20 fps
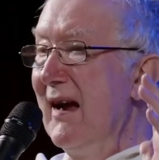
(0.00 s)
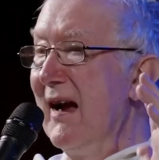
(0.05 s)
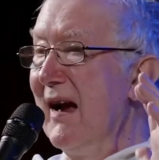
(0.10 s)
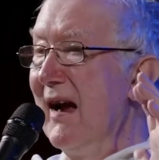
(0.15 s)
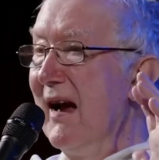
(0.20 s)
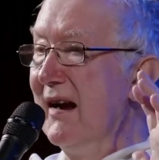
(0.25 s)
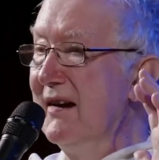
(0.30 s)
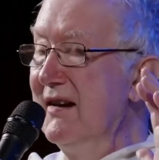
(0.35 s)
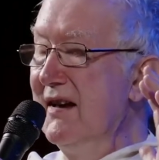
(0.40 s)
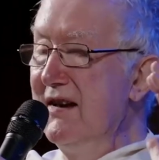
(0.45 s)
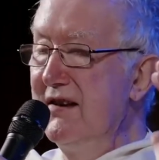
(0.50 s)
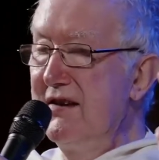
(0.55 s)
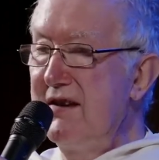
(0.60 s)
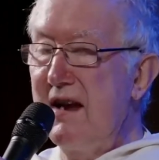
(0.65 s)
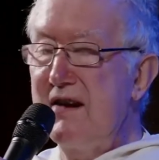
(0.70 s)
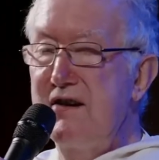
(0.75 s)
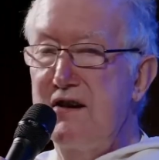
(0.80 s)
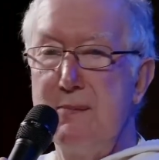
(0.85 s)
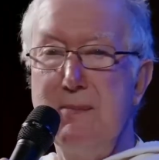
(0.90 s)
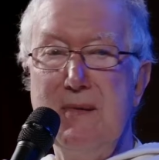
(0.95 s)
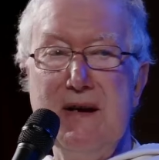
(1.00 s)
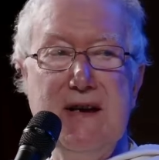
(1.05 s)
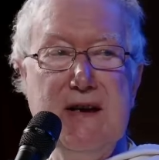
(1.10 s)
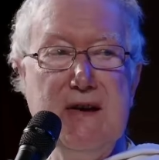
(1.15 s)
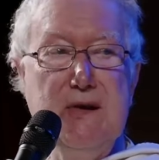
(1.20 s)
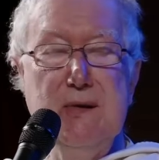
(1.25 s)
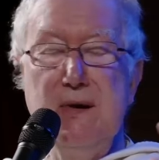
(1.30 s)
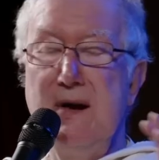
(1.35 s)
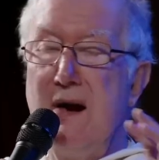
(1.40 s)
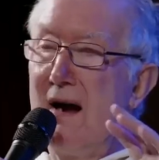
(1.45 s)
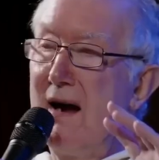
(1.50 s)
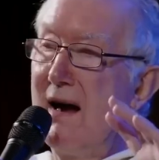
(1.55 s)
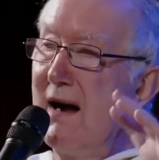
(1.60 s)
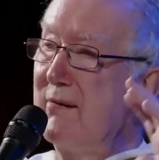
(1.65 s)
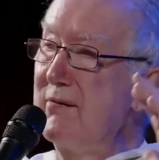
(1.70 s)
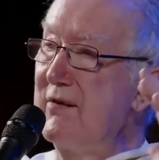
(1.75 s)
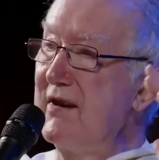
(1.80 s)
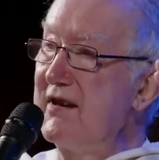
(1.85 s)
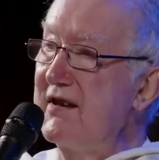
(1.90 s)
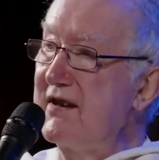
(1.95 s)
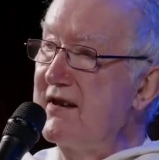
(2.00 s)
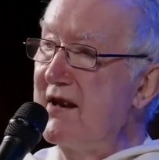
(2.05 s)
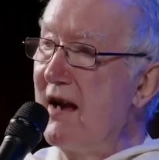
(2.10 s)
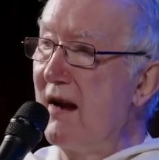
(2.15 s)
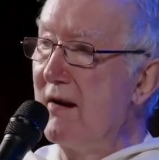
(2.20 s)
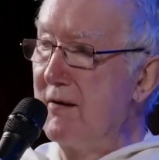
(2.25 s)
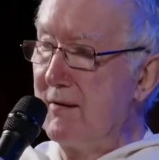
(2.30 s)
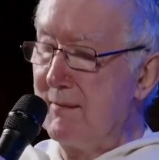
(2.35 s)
And he said to me, you know, I have this son,